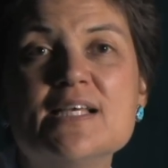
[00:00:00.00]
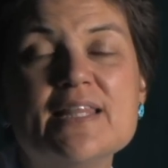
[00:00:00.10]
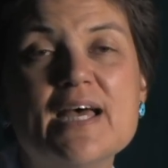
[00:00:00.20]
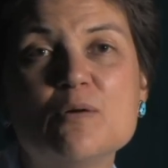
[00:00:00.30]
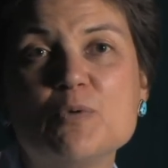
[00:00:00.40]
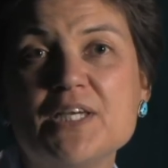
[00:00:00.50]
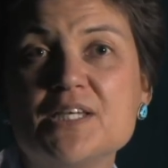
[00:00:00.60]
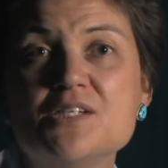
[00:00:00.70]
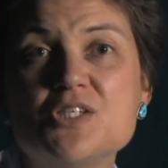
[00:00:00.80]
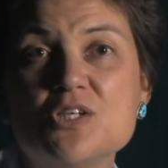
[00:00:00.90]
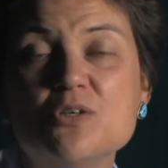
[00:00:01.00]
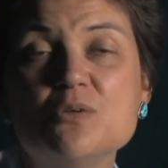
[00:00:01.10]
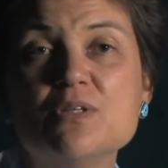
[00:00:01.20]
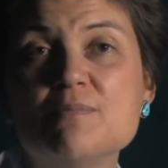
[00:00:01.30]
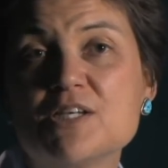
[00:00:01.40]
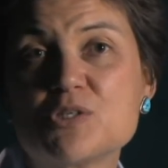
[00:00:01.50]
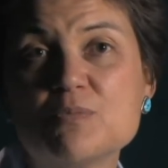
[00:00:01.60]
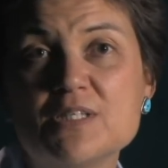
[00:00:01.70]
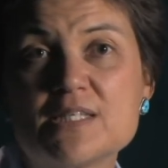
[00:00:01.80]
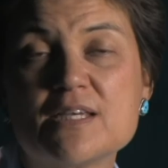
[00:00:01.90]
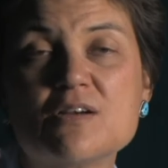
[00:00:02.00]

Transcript: that we can do the measurements here